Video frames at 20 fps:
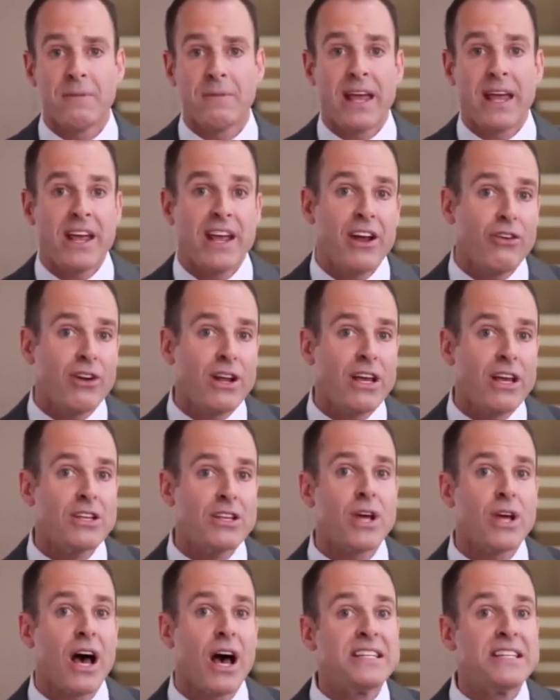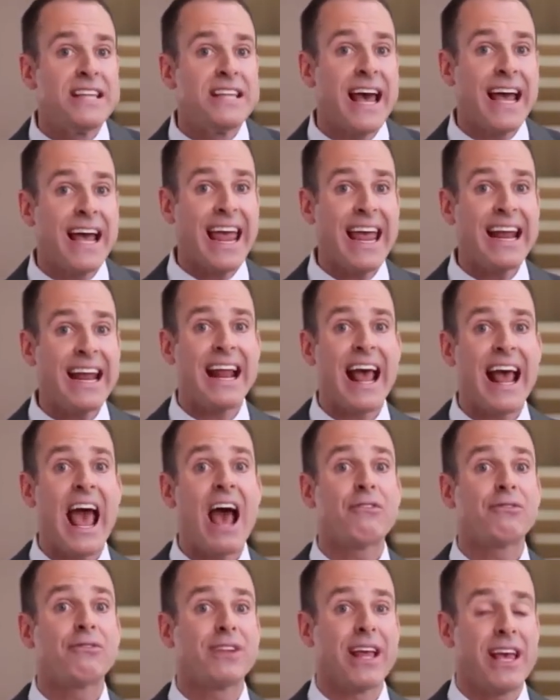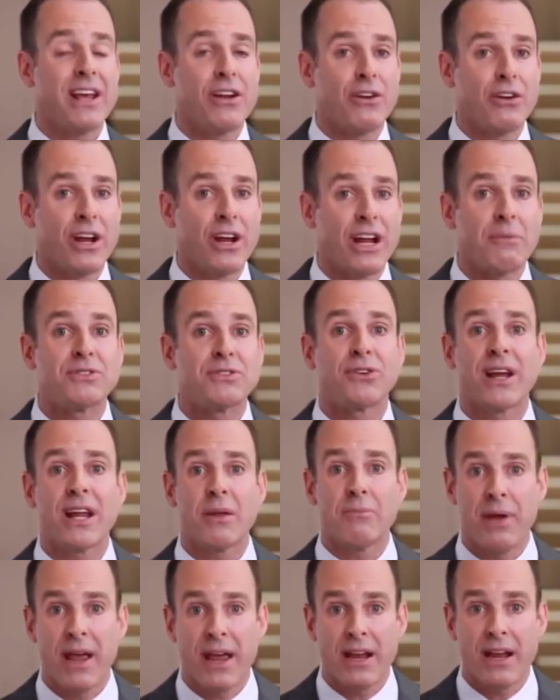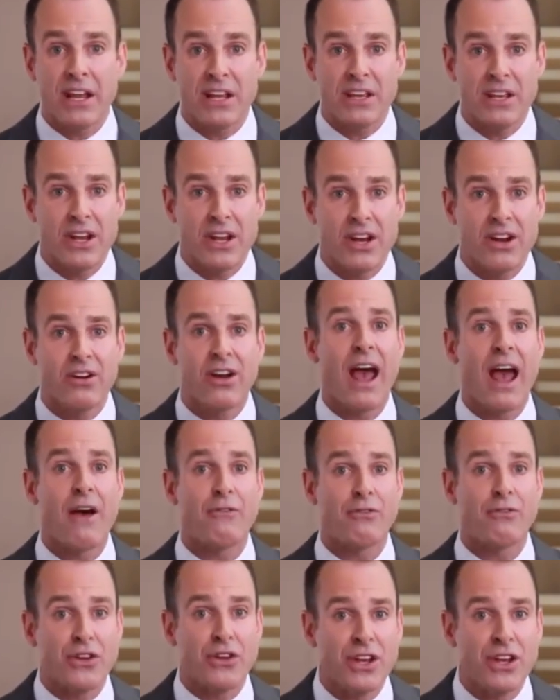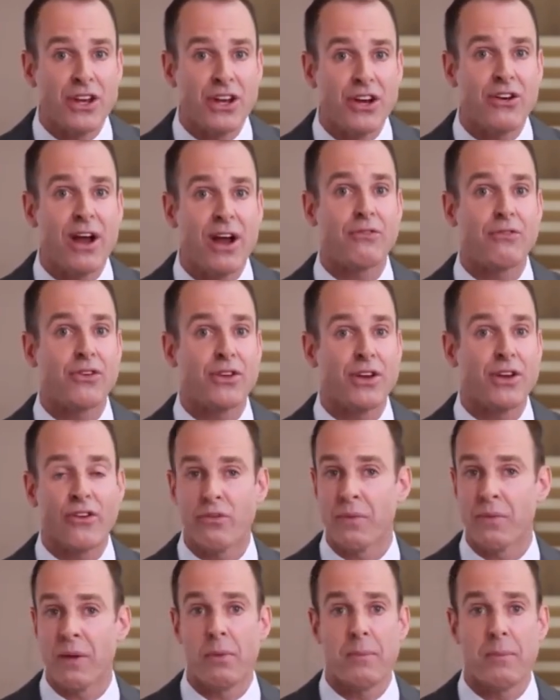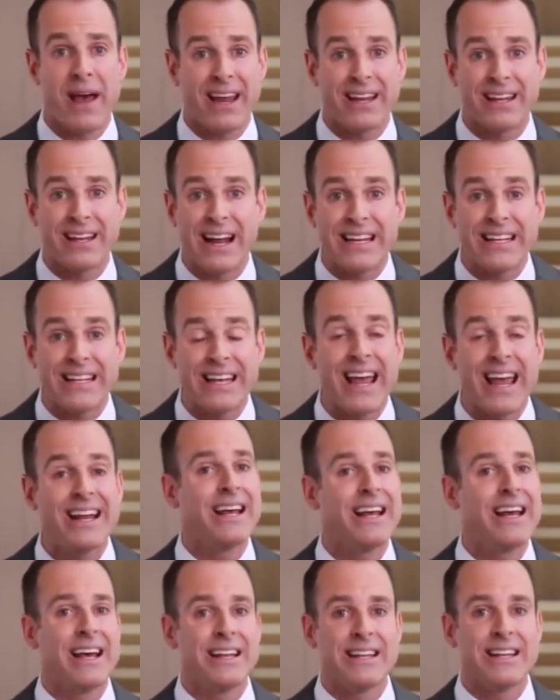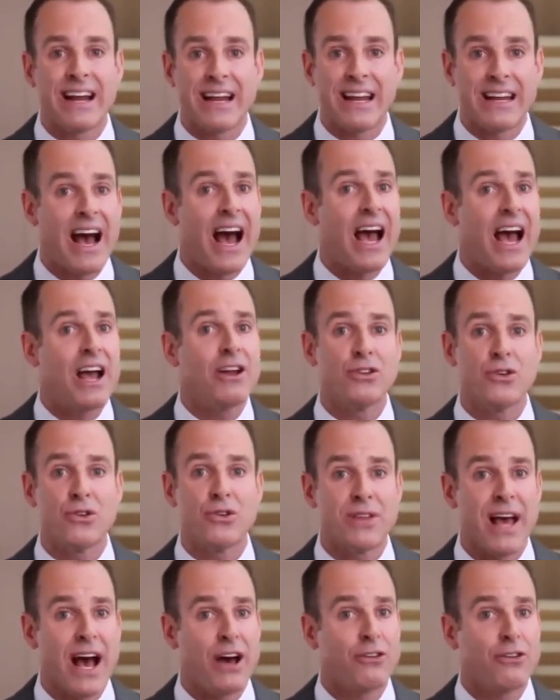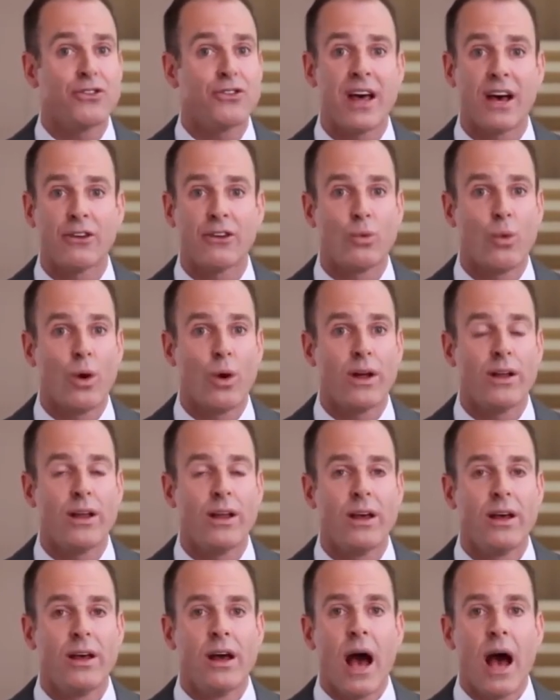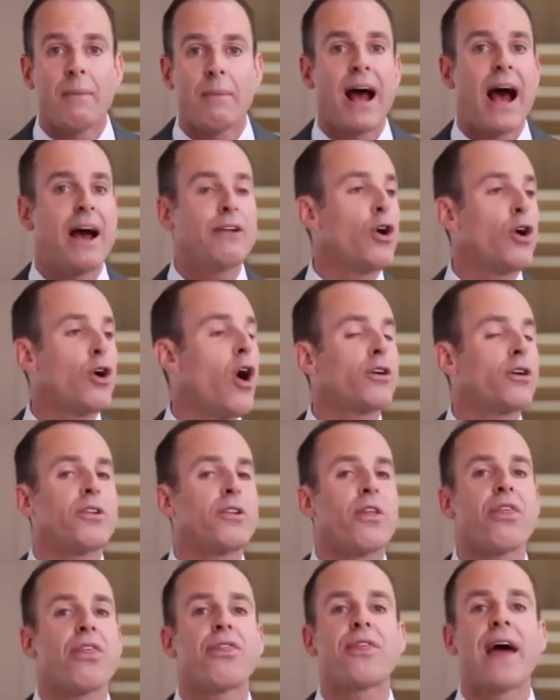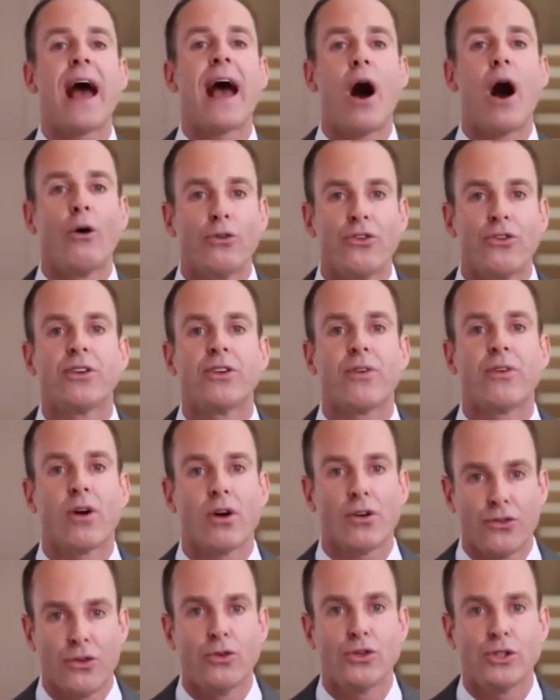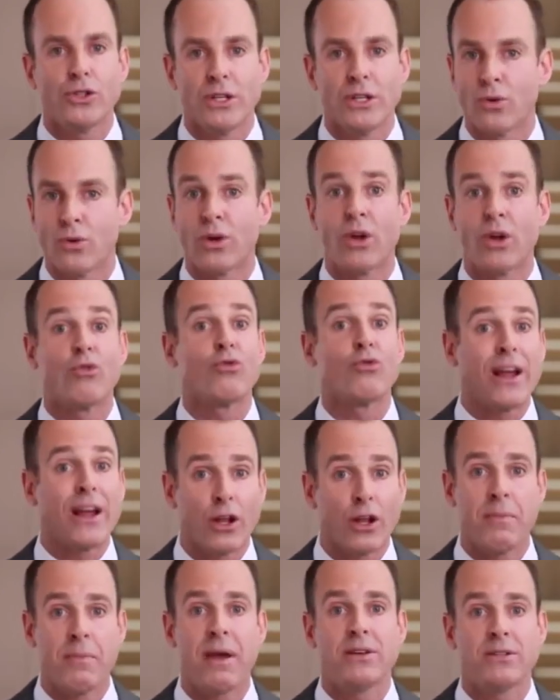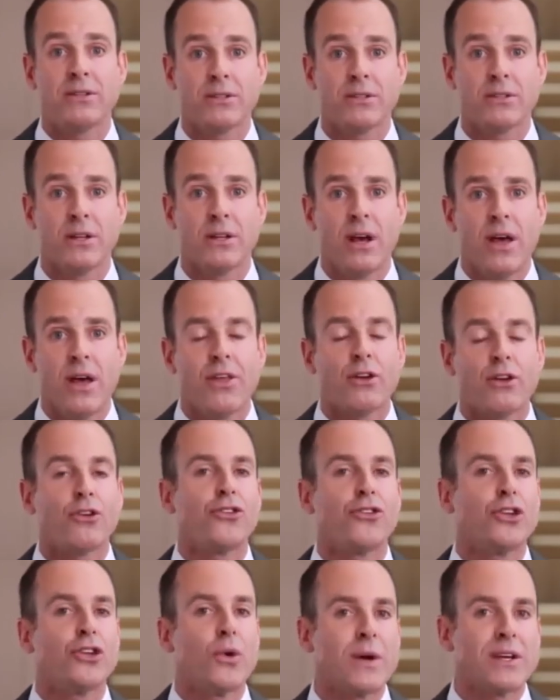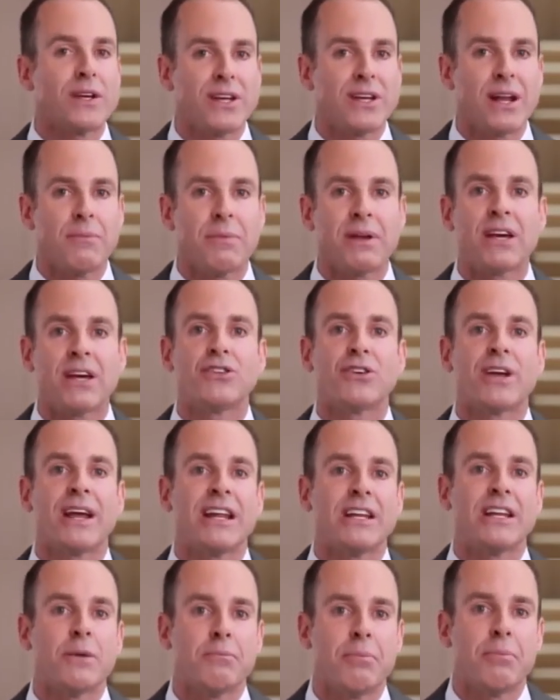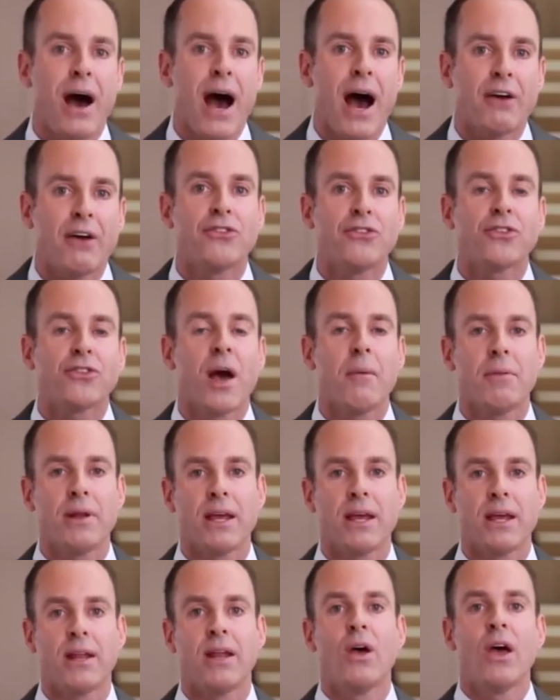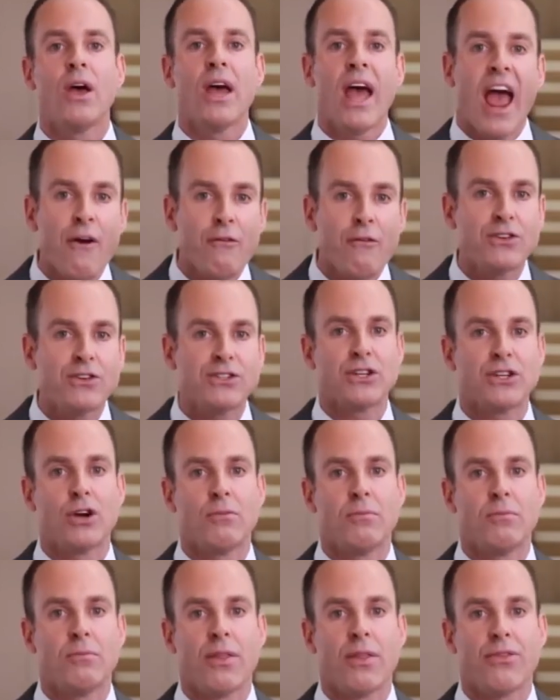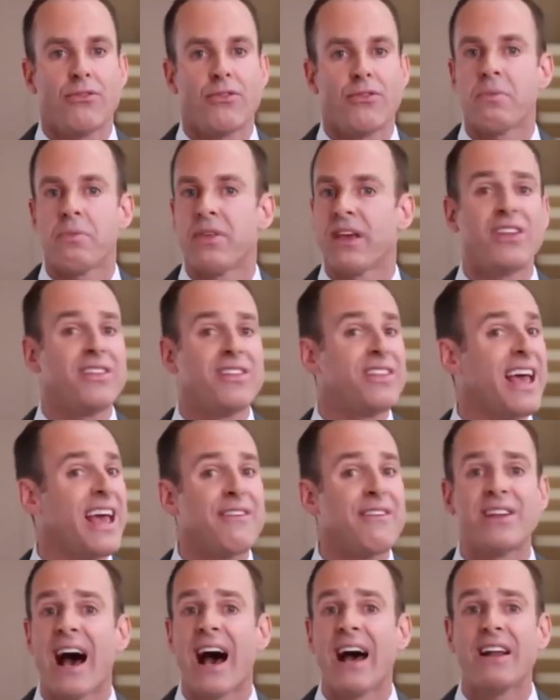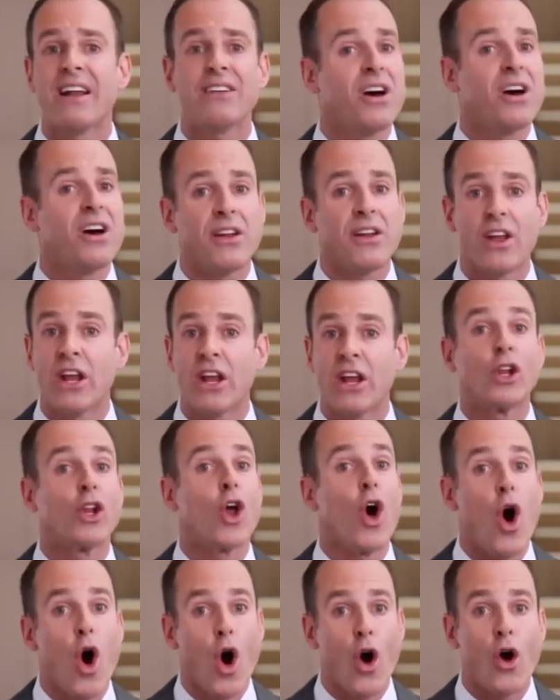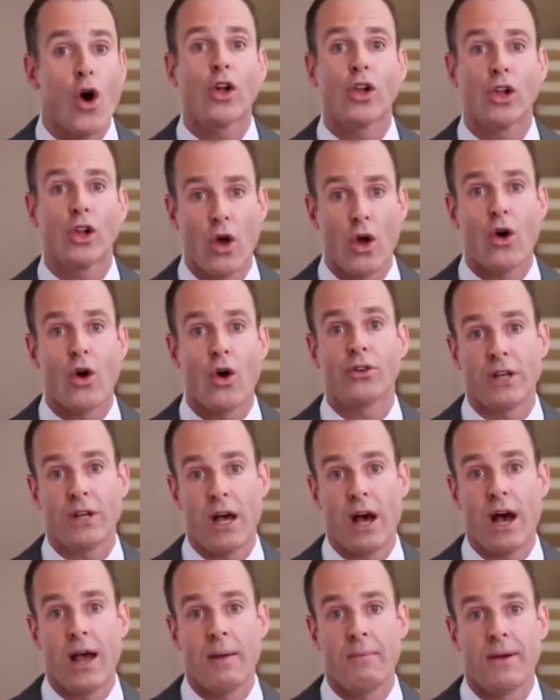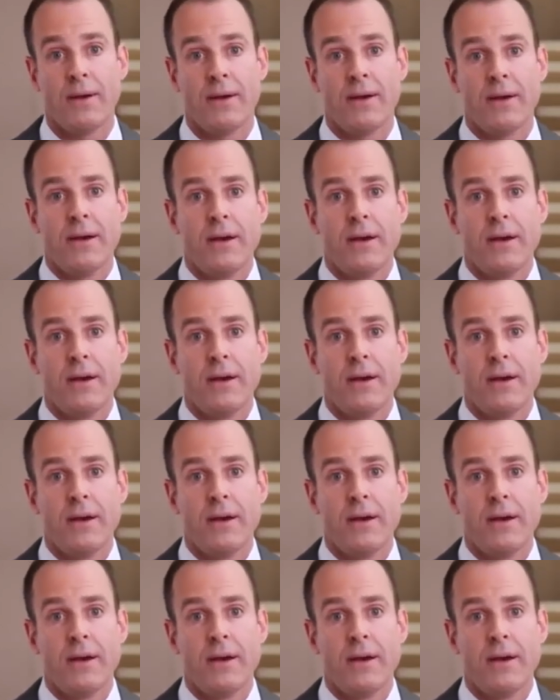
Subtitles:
And here it is a decade and a half later, and I'm still getting paid a year after year after year from people back in 98, 99, 2000, 2001. I mean, I talk to thousands of our associates on a regular basis that are so excited because they're getting deposits coming in every single month from things that they have not done in a long, long time.